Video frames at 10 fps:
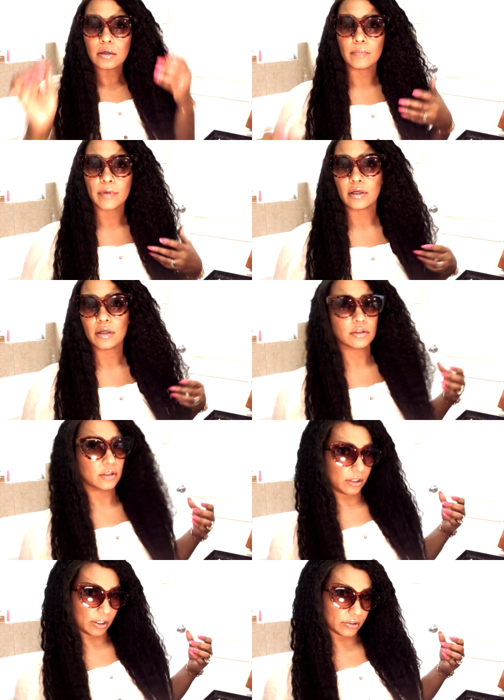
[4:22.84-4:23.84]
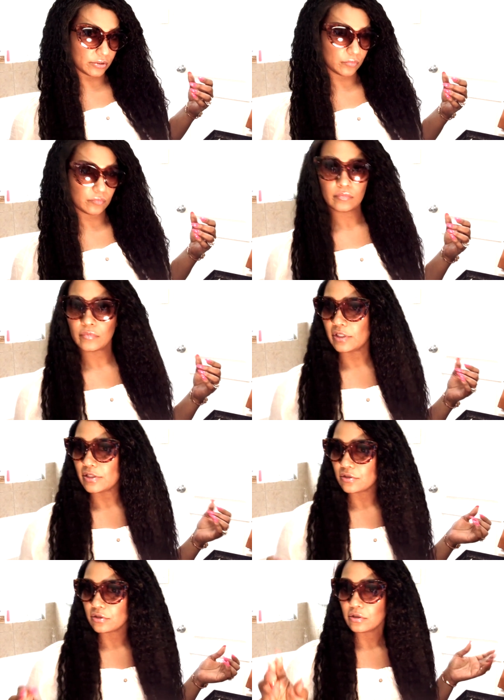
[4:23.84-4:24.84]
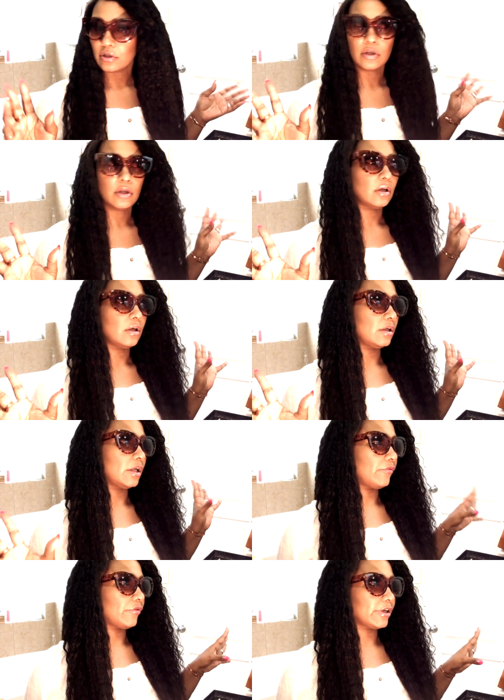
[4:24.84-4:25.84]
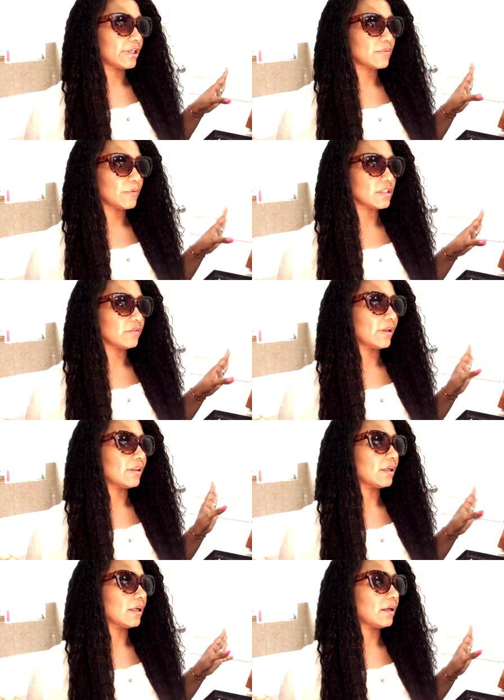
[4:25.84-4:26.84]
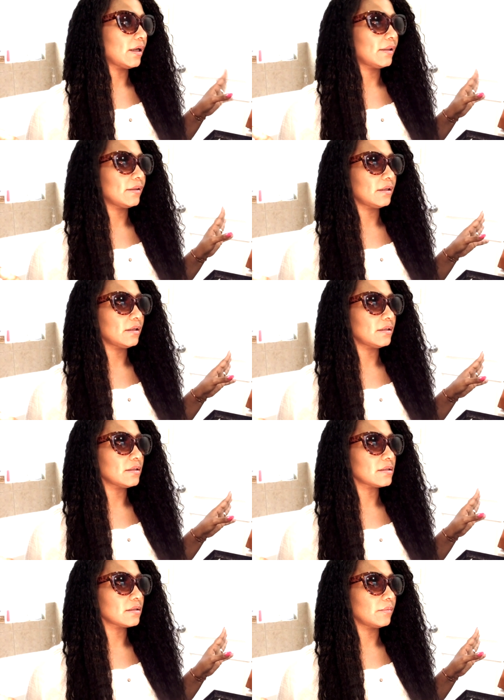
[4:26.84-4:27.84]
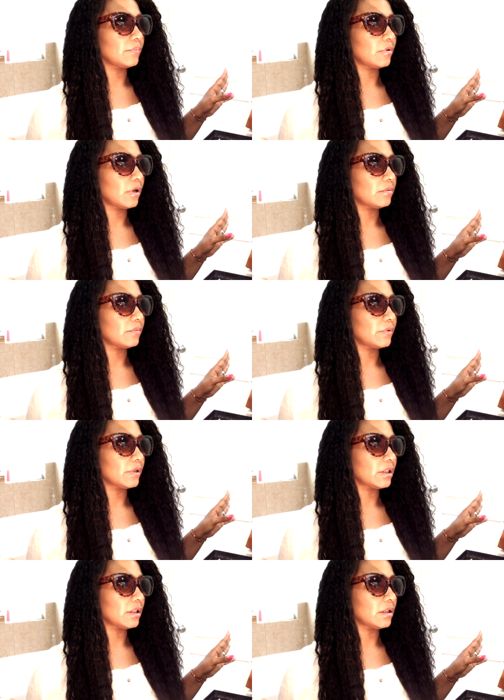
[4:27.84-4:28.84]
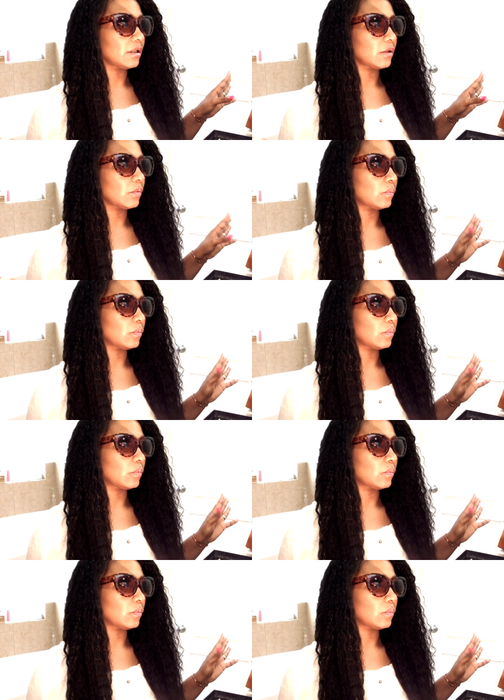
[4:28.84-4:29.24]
Oh my gosh, look at that. These are not very expensive. I think I got these probably,